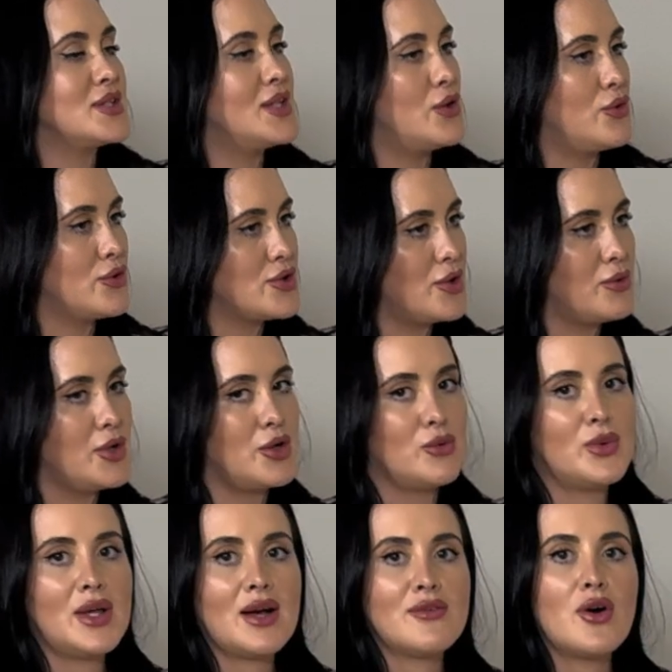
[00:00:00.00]
and then also
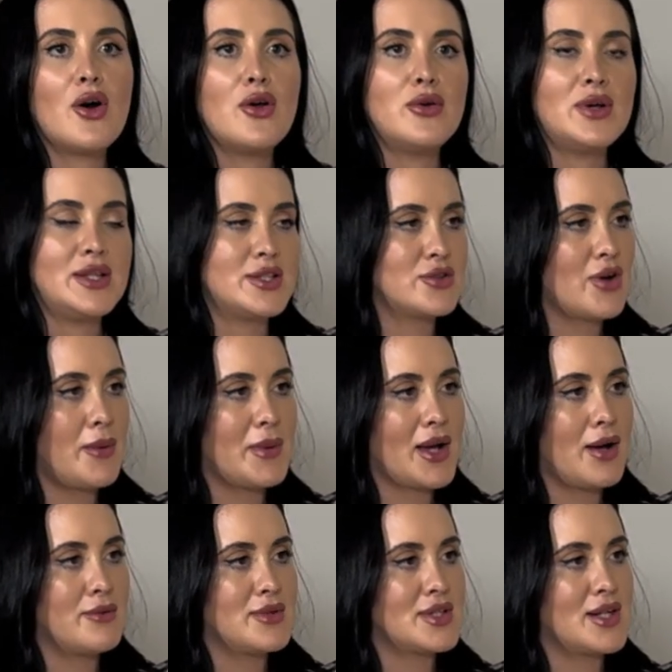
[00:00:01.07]
we have our own Instagram
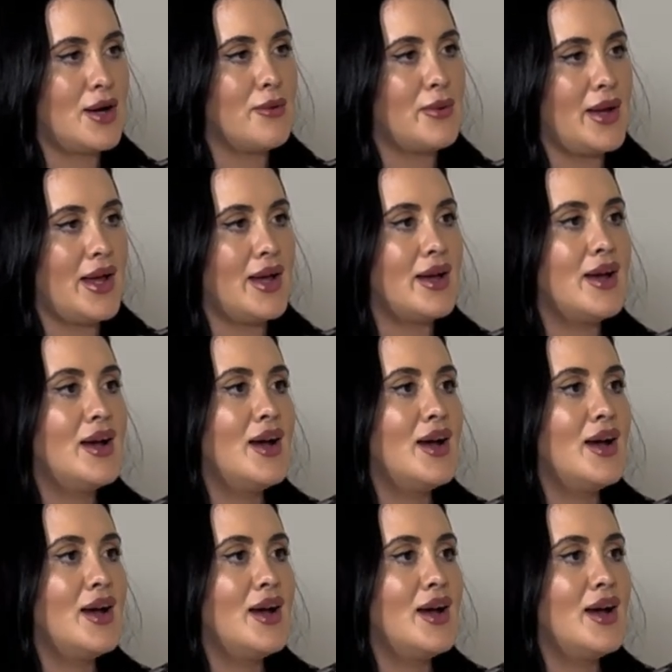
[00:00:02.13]
account now where